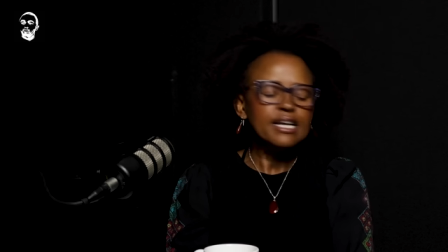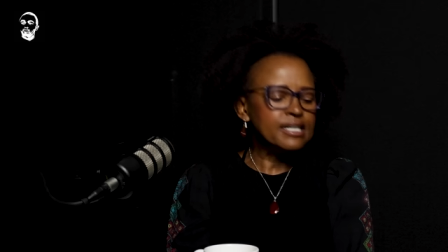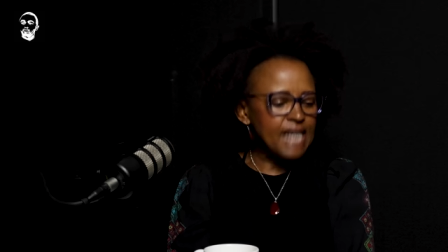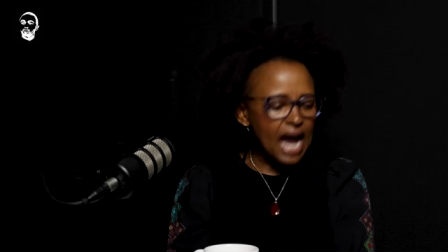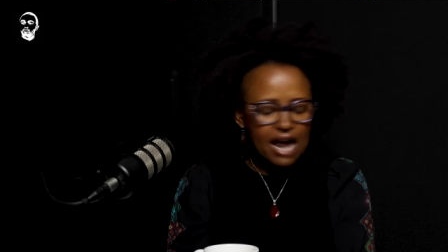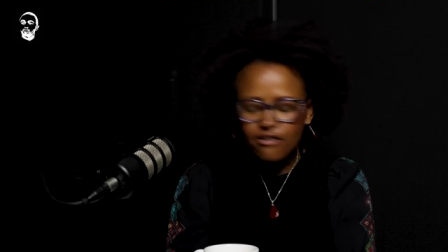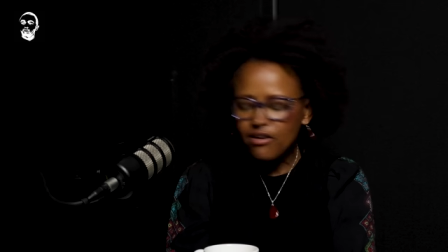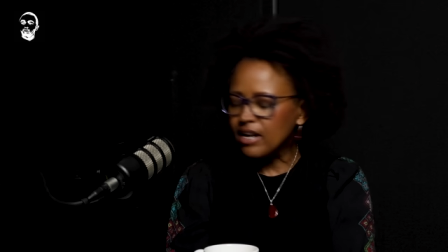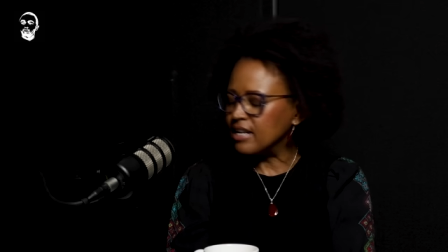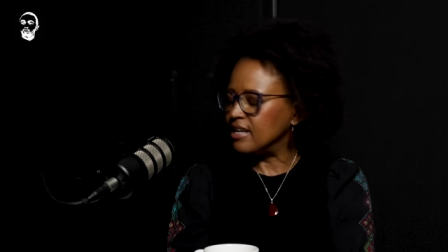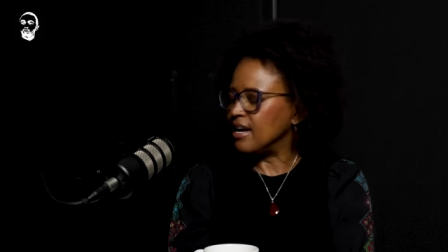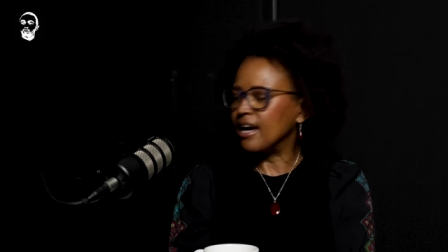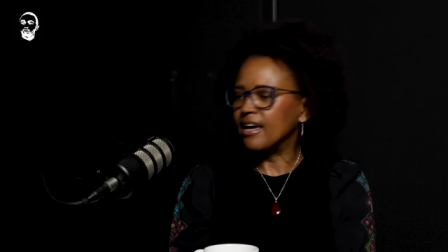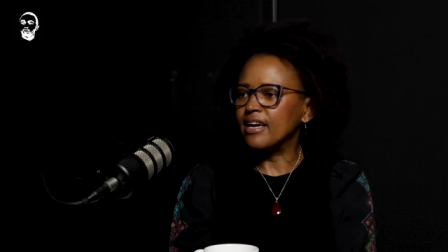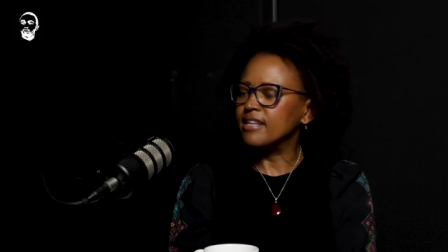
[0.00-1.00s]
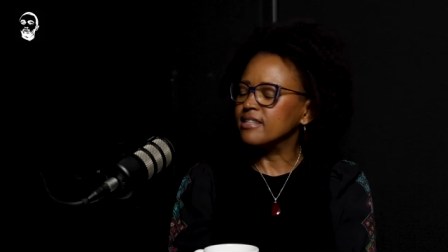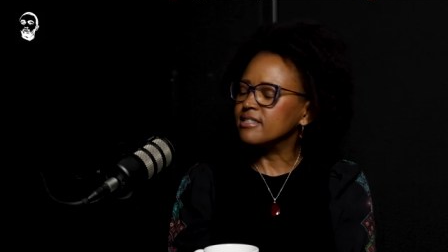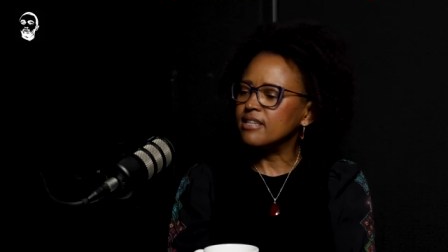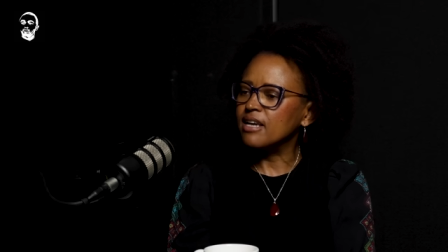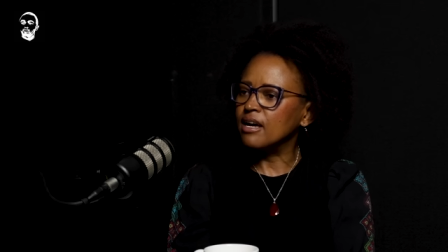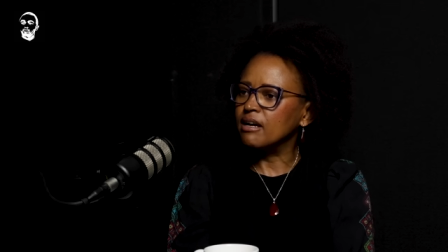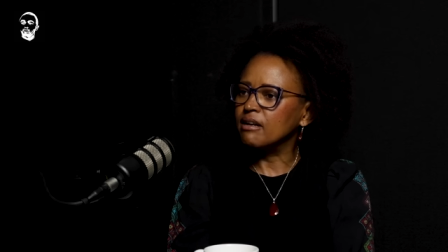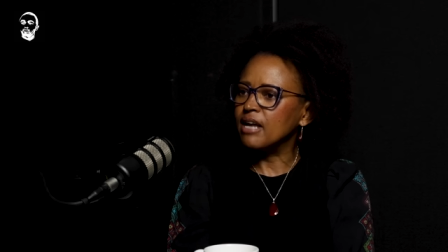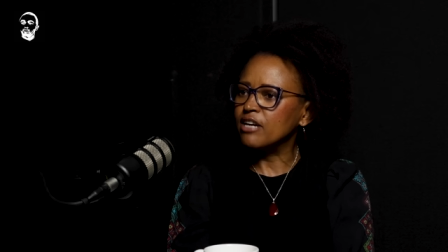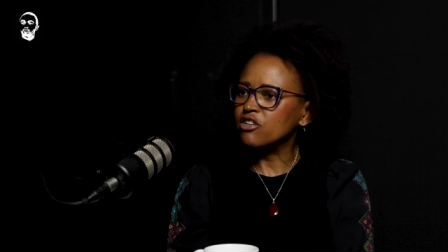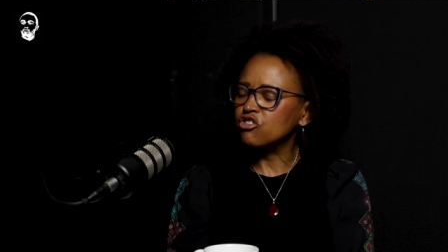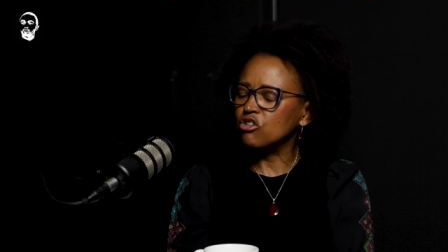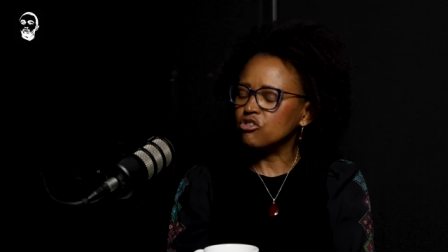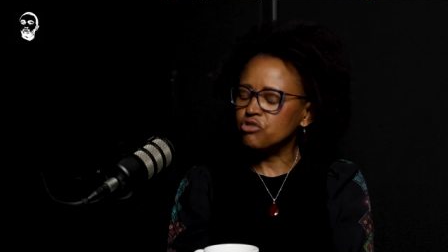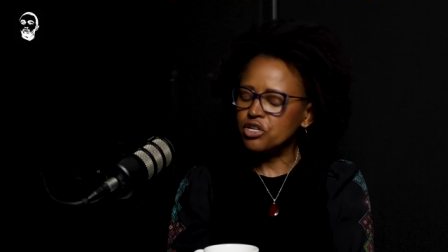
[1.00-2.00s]
directly against uh,
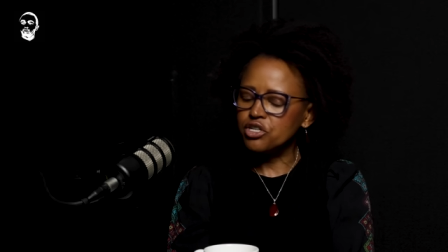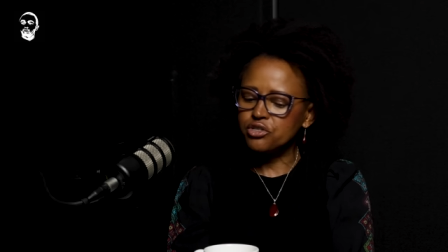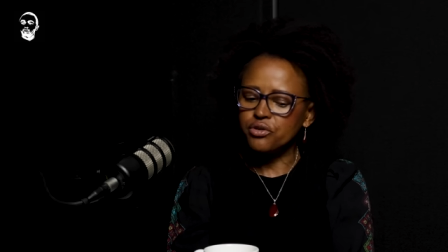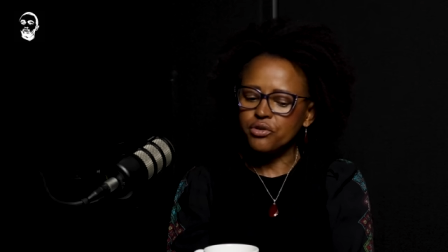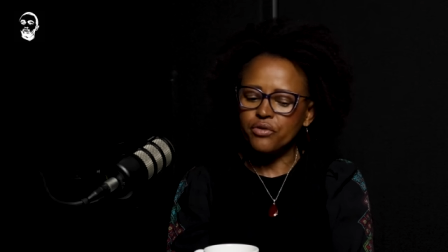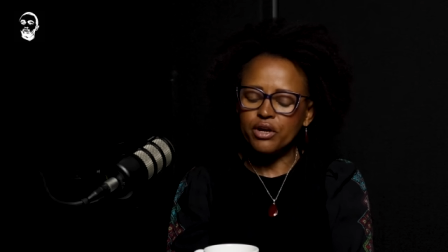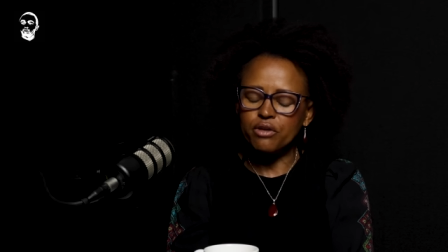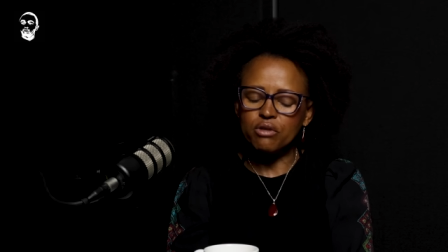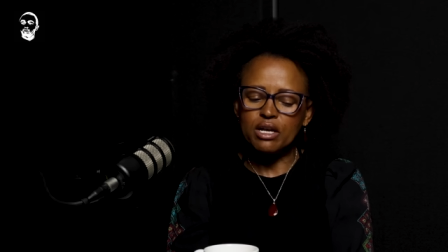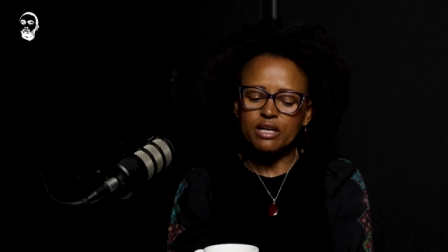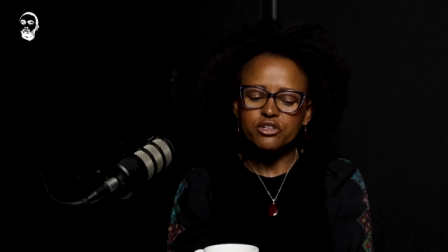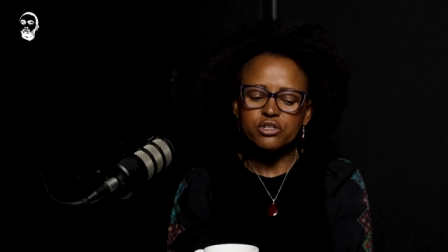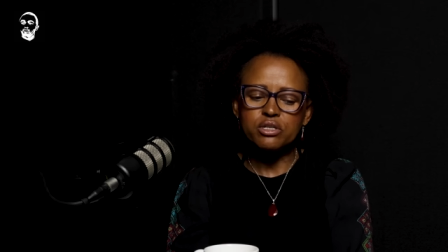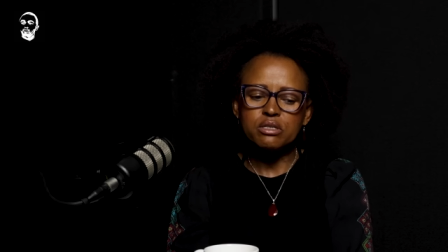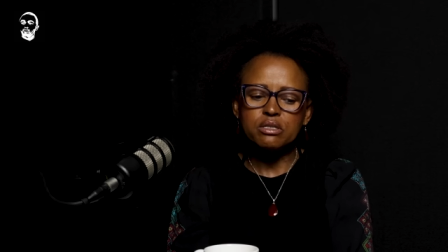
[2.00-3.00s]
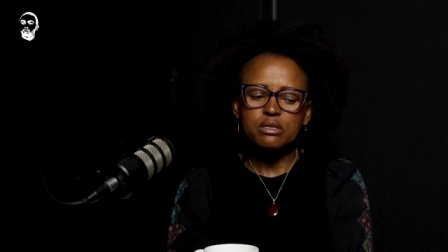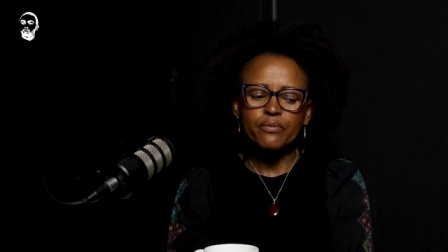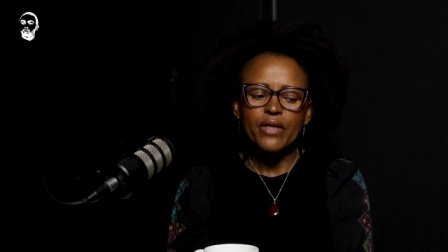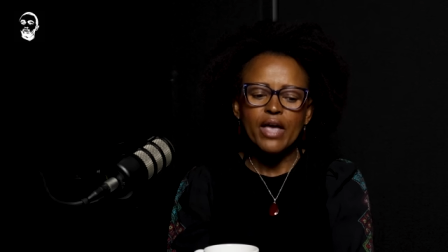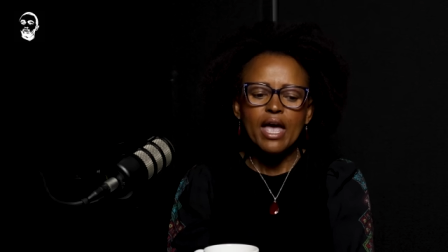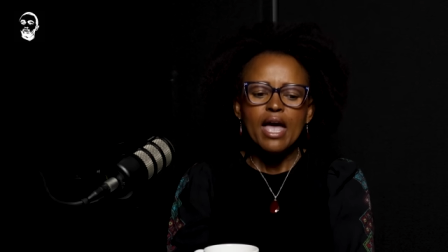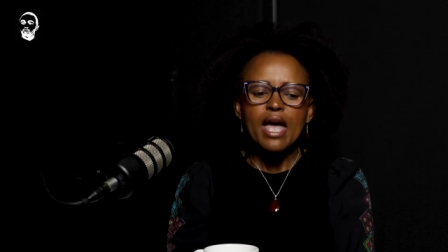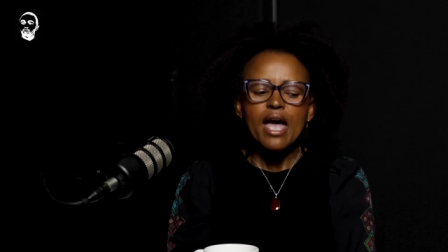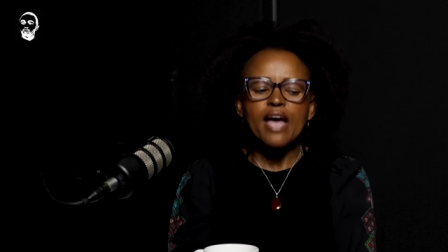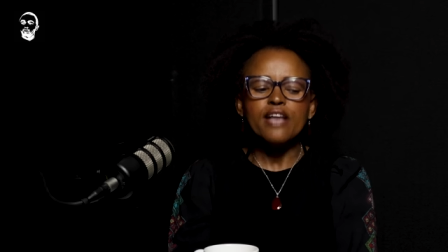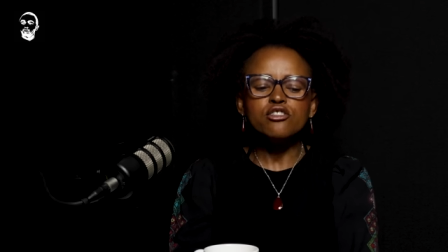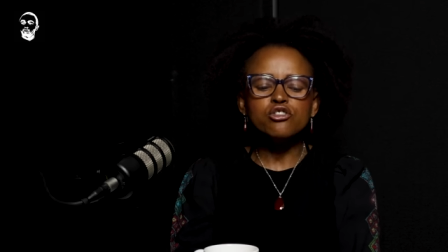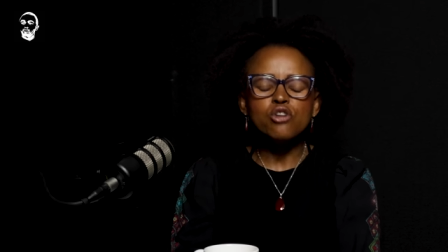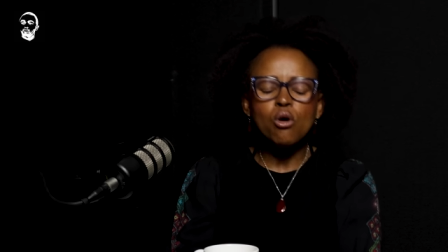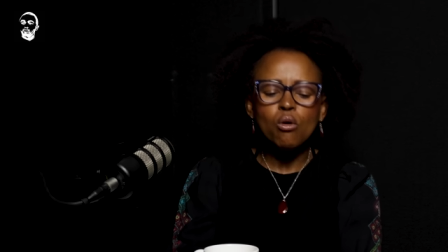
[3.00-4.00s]
national treasury regulations.
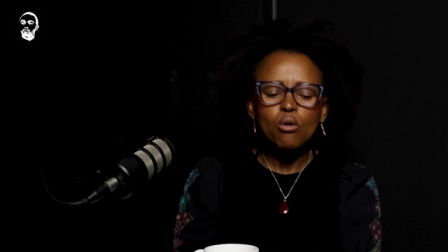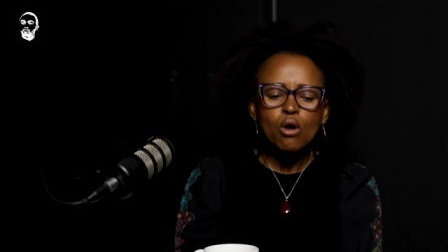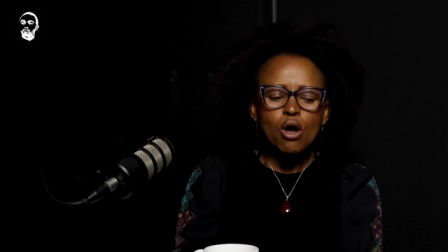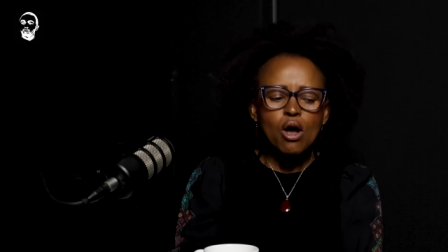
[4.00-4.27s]
And so